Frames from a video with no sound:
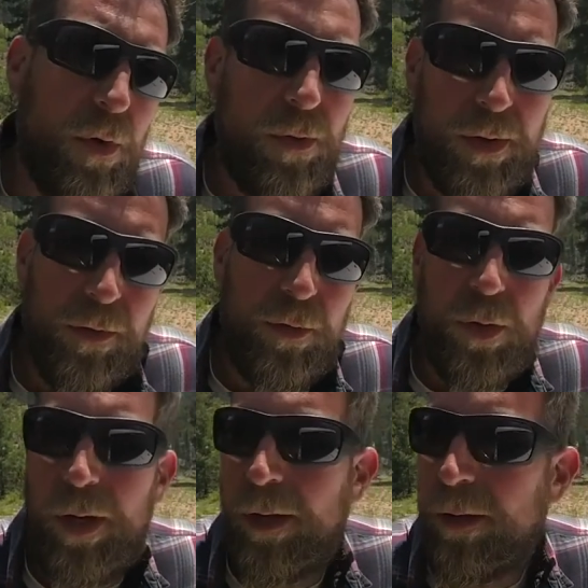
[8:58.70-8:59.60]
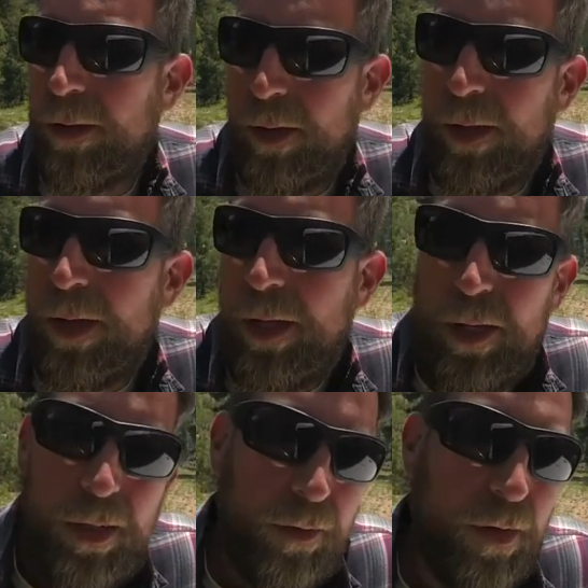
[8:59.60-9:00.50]
to run this trail
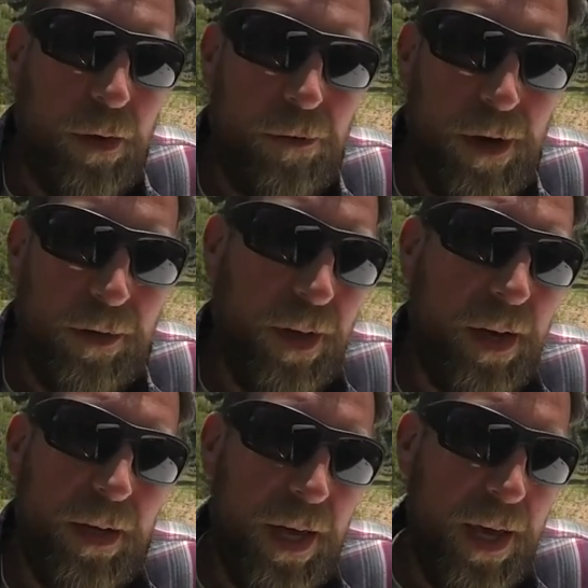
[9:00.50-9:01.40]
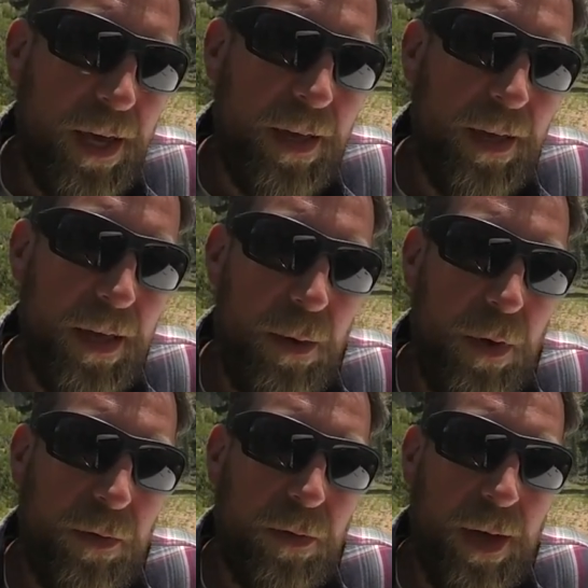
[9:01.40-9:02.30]
is going to run us out of day, and
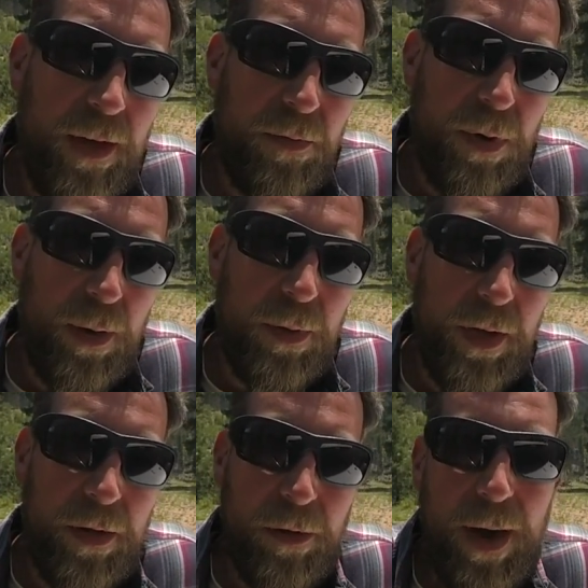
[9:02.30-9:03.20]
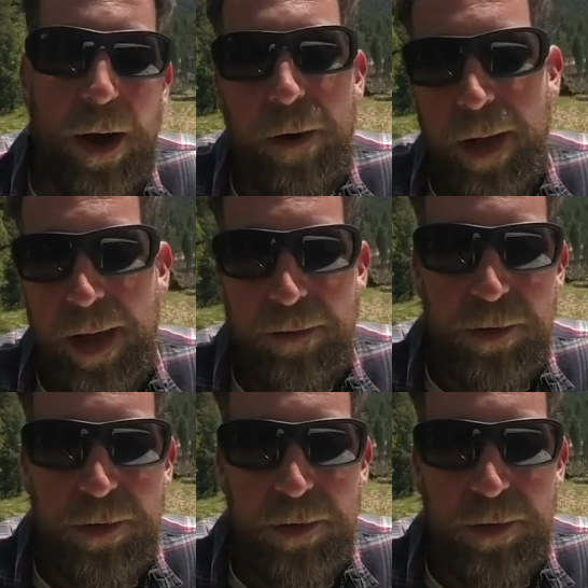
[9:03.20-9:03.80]
we still have probably another hour-and-a-half